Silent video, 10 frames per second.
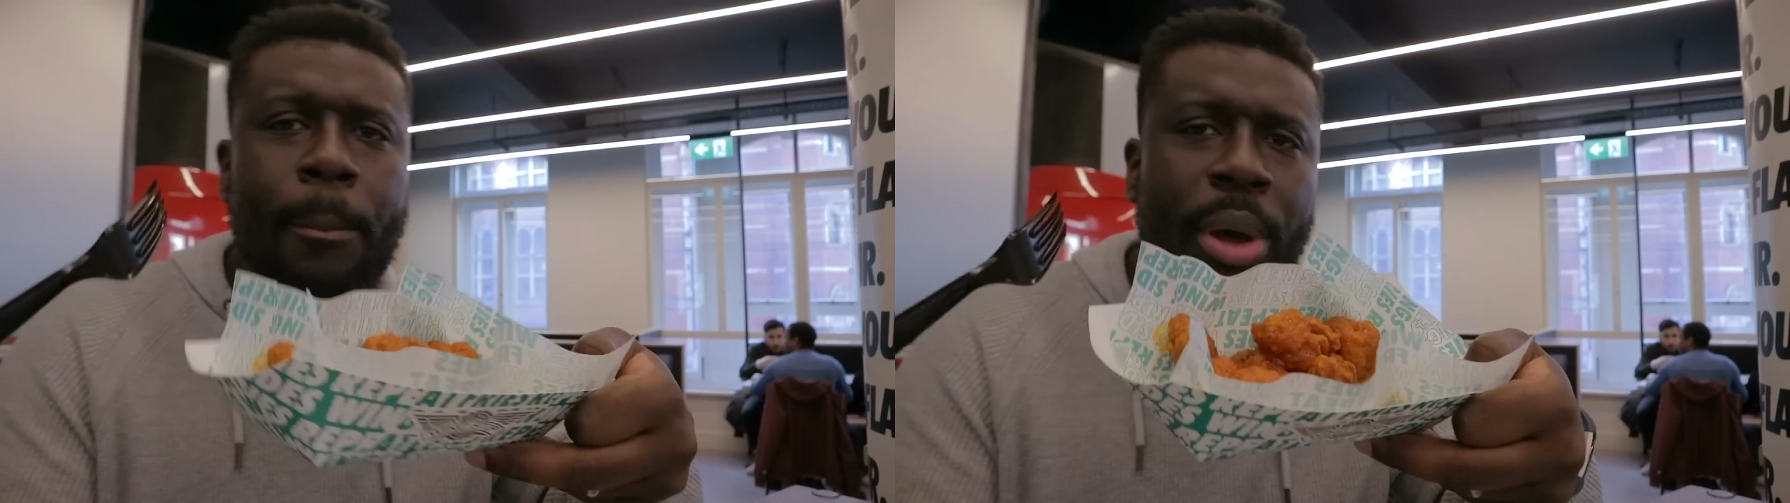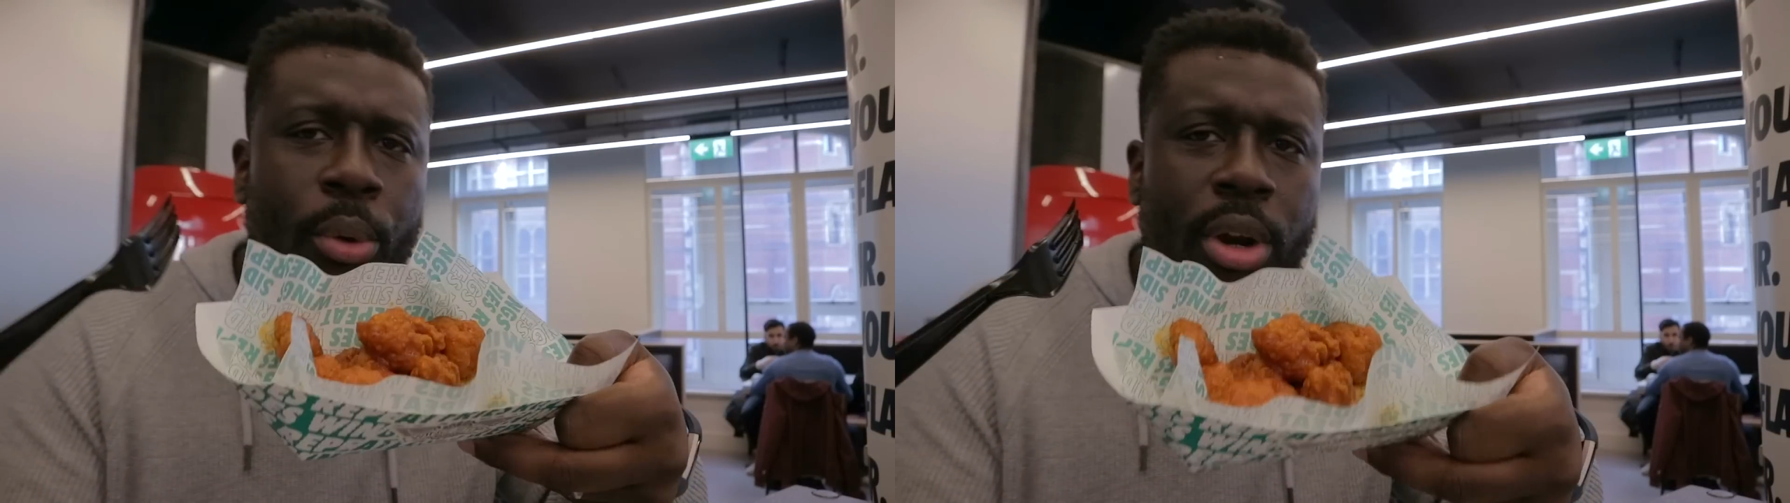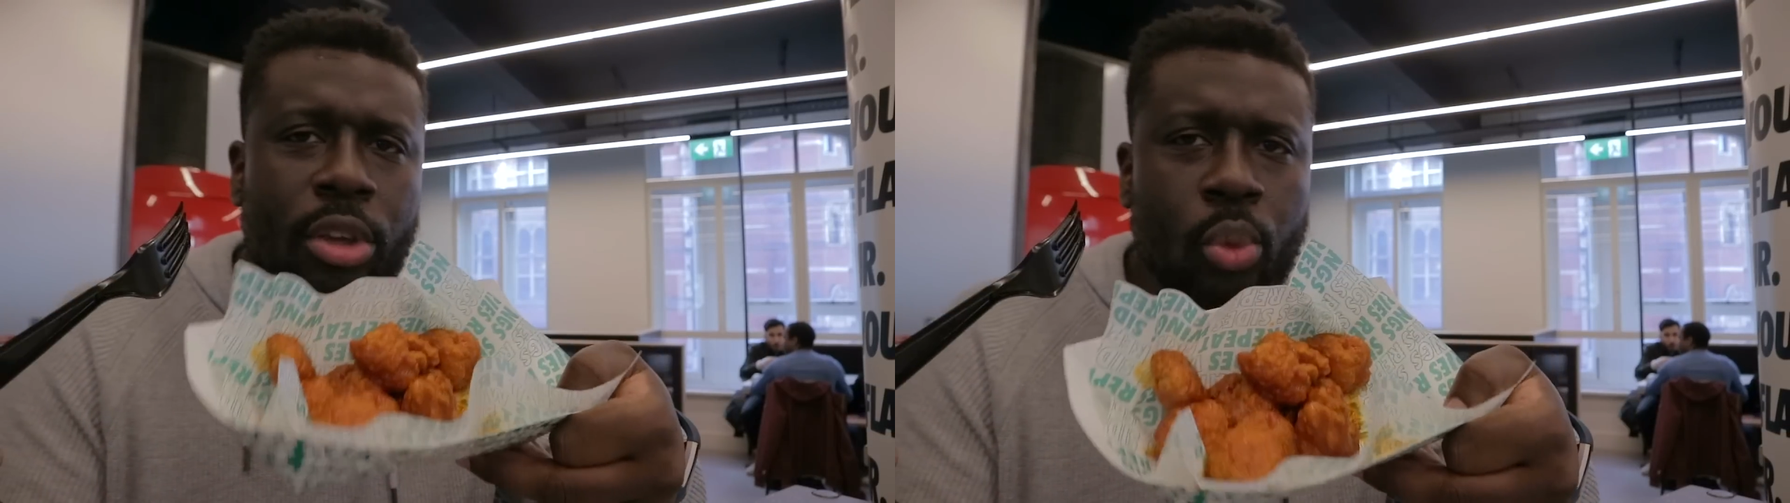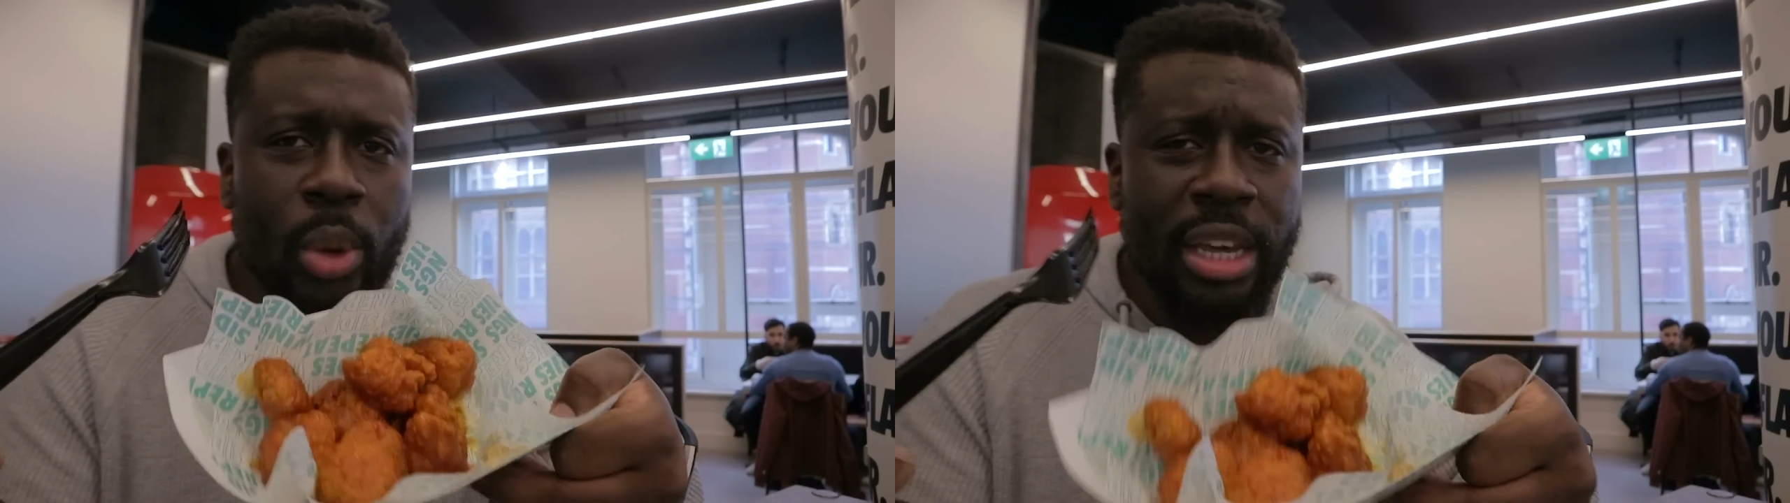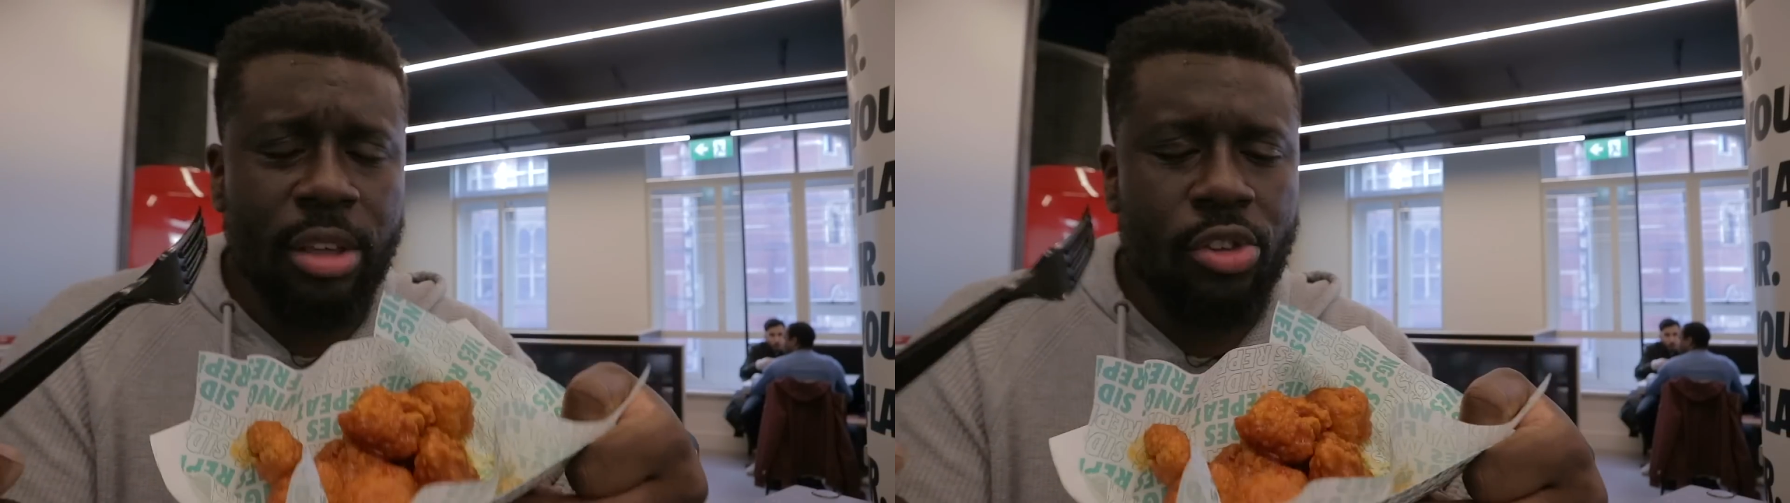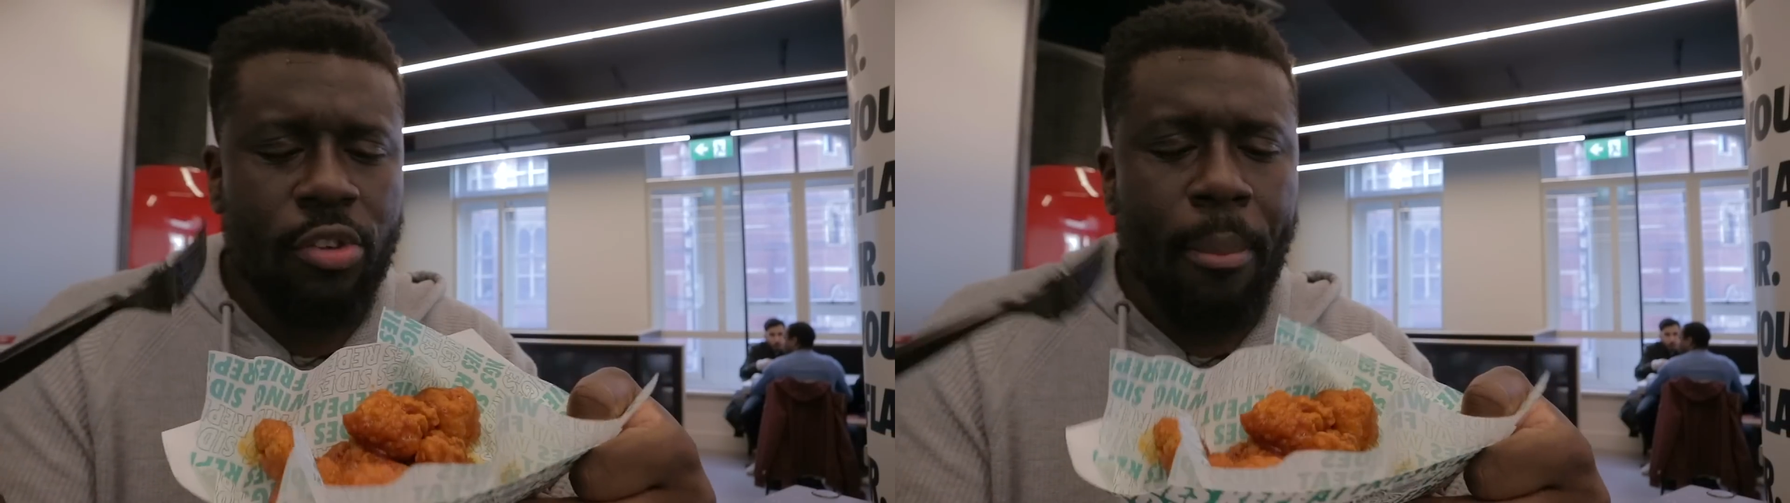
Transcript: boneless wings